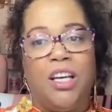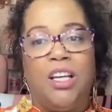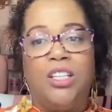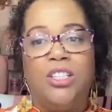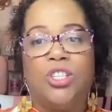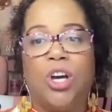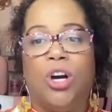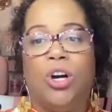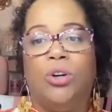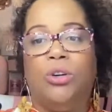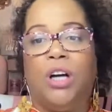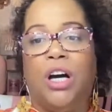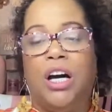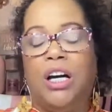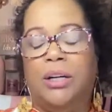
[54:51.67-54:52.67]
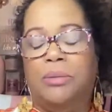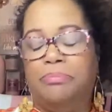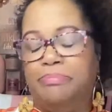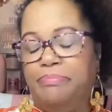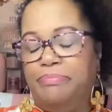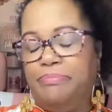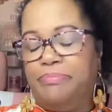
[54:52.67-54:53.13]
So,
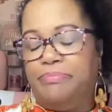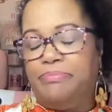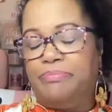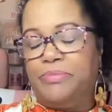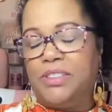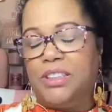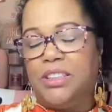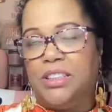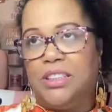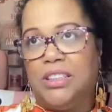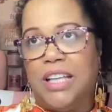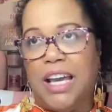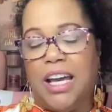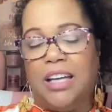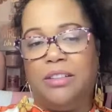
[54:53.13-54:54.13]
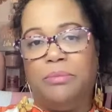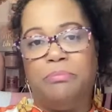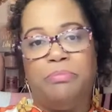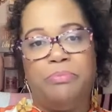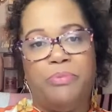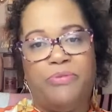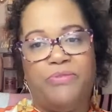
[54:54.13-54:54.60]
yeah,
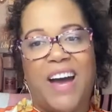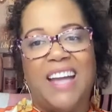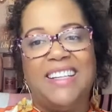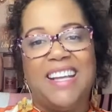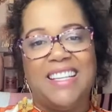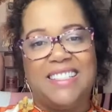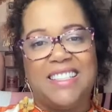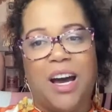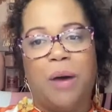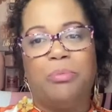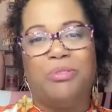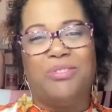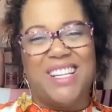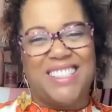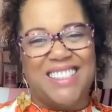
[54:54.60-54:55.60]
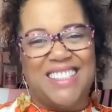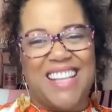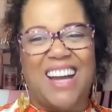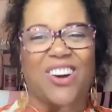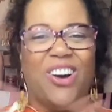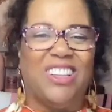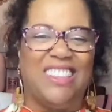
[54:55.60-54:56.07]
finance and operations, I
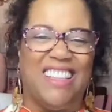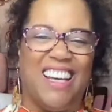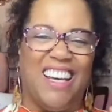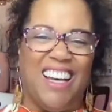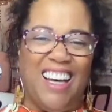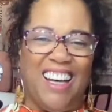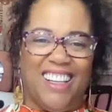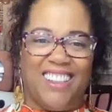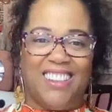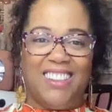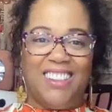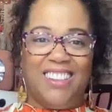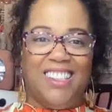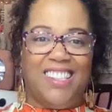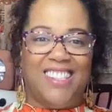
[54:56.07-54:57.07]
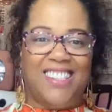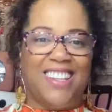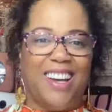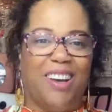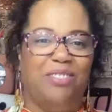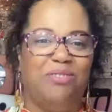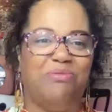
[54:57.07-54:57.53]
call it the ugly
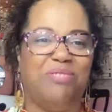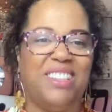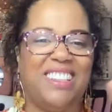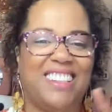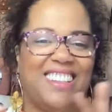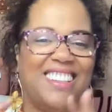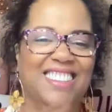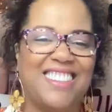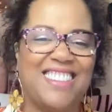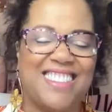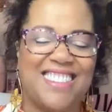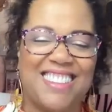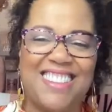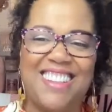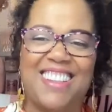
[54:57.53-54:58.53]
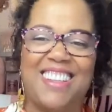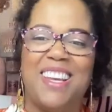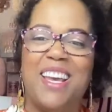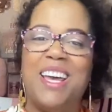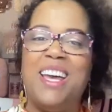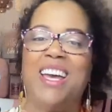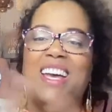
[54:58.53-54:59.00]
stuff because
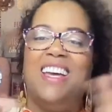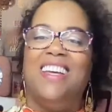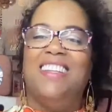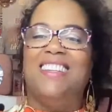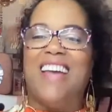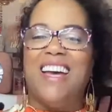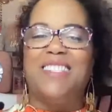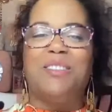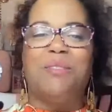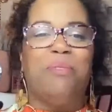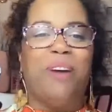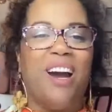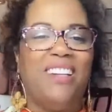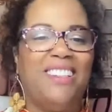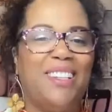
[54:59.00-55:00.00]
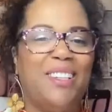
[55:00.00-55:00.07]
that's the part that